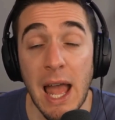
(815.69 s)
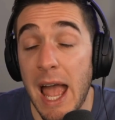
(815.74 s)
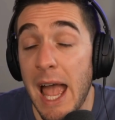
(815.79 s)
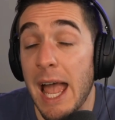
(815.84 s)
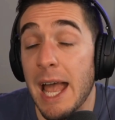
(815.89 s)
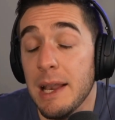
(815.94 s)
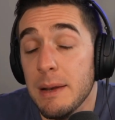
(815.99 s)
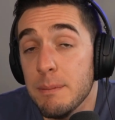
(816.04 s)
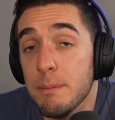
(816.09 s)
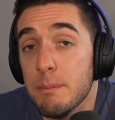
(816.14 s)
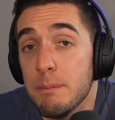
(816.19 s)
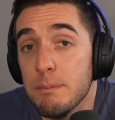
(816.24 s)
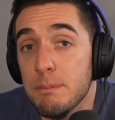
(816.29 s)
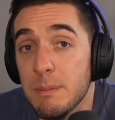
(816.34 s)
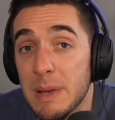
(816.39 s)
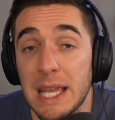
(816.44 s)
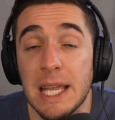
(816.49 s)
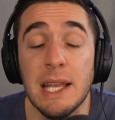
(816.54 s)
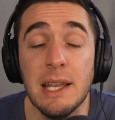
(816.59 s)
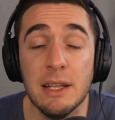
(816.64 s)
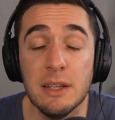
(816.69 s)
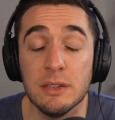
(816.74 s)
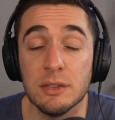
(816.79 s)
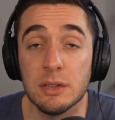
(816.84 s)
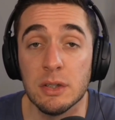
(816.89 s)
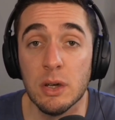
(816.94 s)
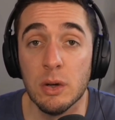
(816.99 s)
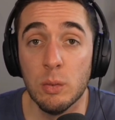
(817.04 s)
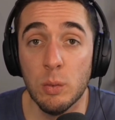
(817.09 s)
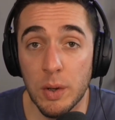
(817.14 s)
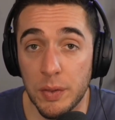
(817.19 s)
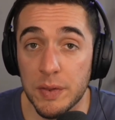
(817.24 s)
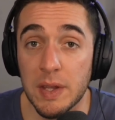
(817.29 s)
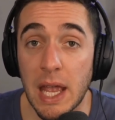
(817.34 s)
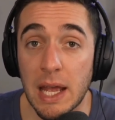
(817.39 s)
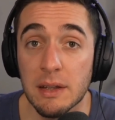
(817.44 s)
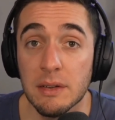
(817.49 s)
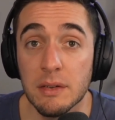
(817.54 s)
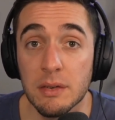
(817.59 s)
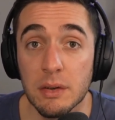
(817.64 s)
had meetings with
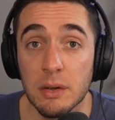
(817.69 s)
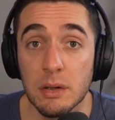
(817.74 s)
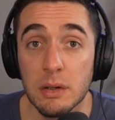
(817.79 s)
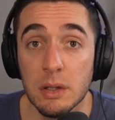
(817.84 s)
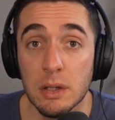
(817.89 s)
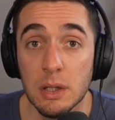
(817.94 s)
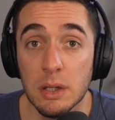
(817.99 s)
Gensler.